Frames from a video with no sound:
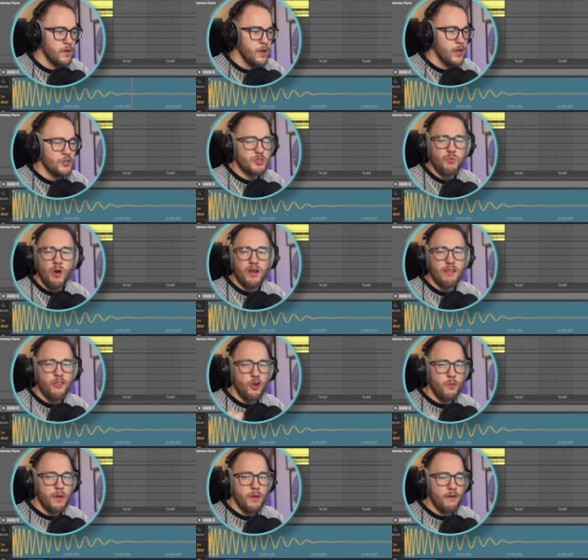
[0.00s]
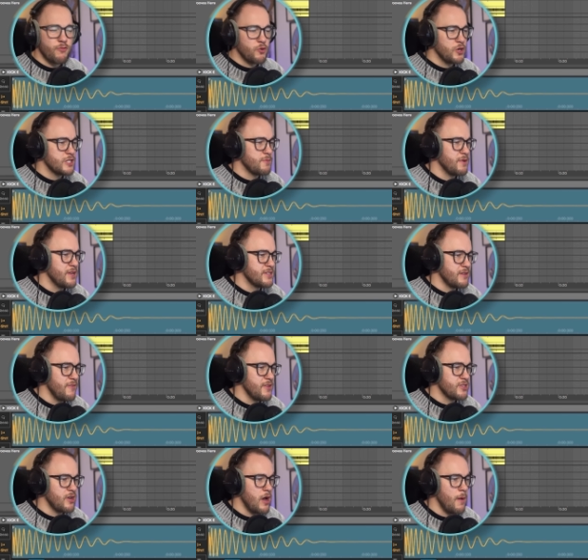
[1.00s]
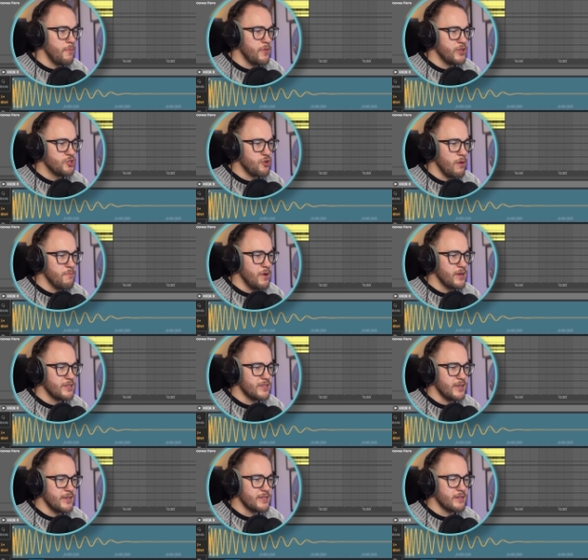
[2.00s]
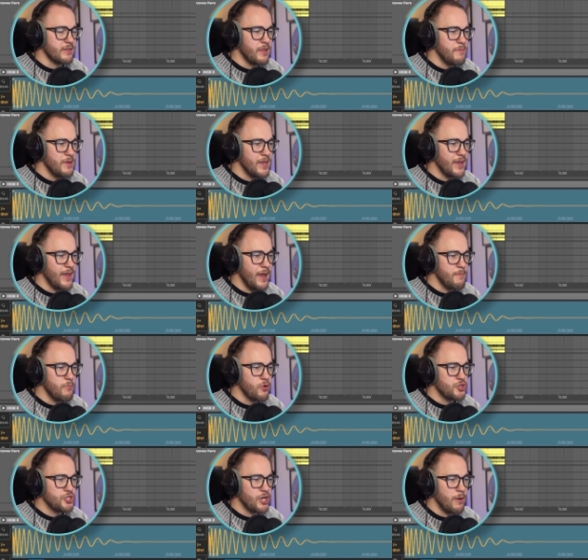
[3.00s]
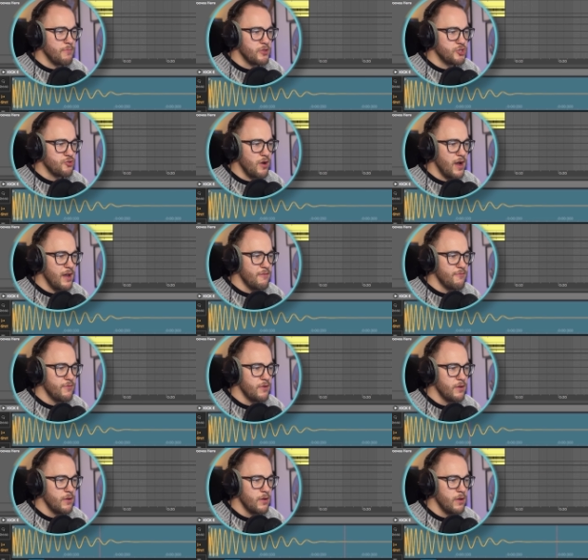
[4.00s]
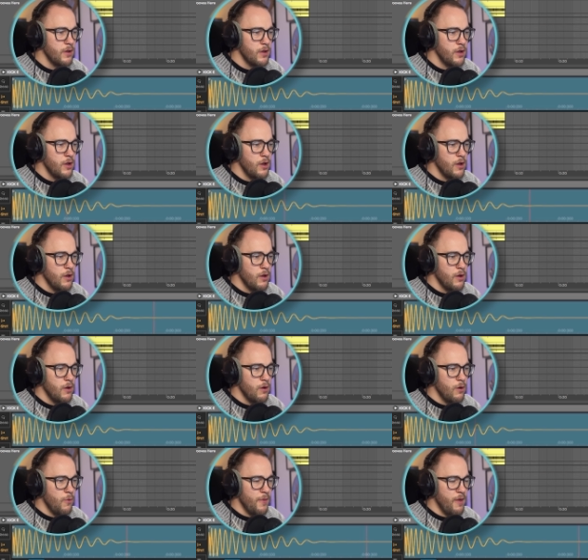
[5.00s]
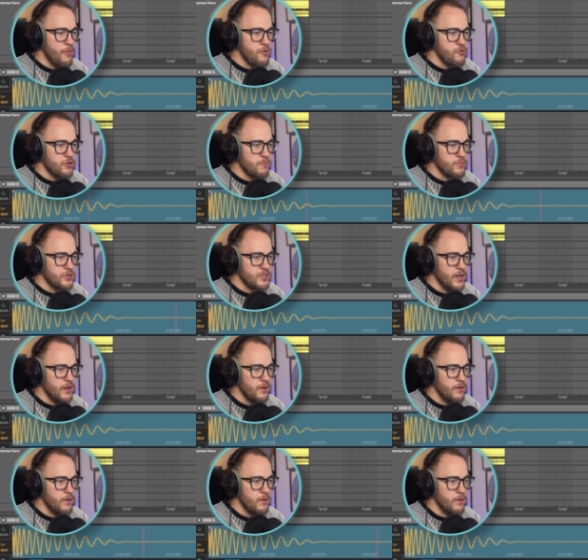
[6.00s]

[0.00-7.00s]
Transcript: Just wanted a little bit of crispiness in the top. The drum bus is limiting and pushing up the drive, only at 30%.